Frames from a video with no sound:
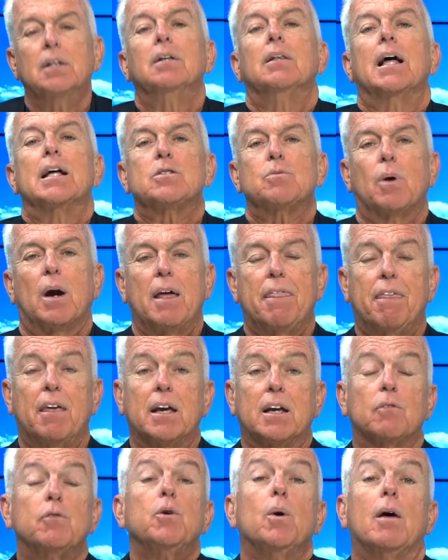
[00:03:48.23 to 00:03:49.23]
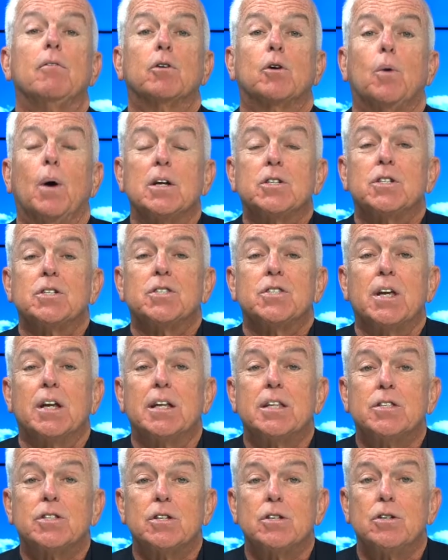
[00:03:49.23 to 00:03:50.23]
That's what I think. If you have a question, send
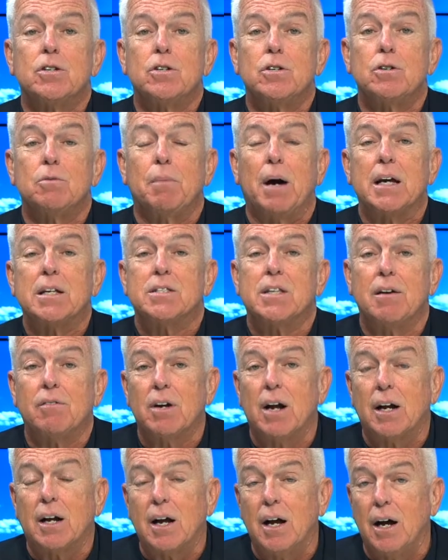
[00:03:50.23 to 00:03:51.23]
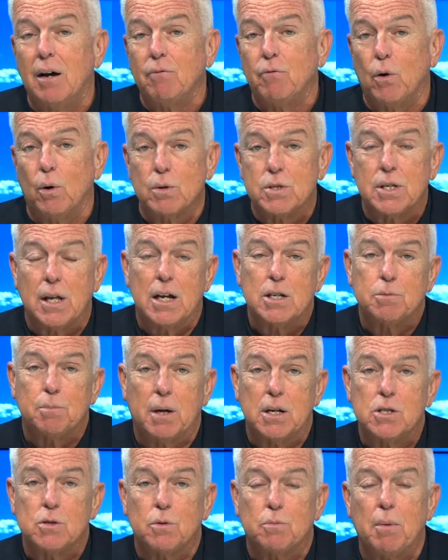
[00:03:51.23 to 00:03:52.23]
it to mikestaver.com forward slash
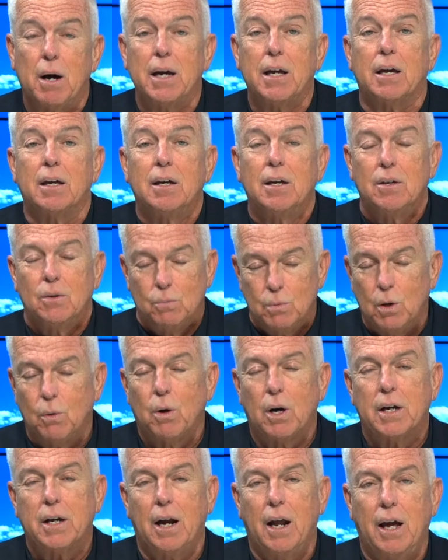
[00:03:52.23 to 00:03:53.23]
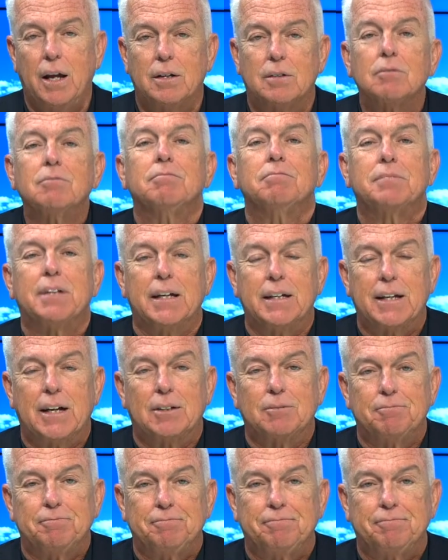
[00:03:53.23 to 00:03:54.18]
mondays with Mike. We'll work it in. Take care.